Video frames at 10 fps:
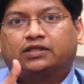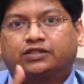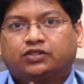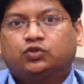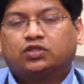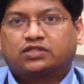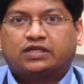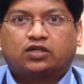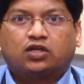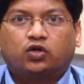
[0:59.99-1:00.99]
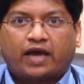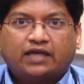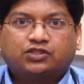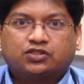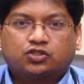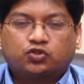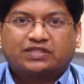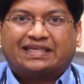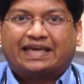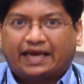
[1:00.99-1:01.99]
to the central locations to
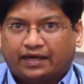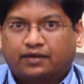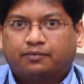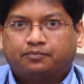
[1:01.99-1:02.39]
seek care.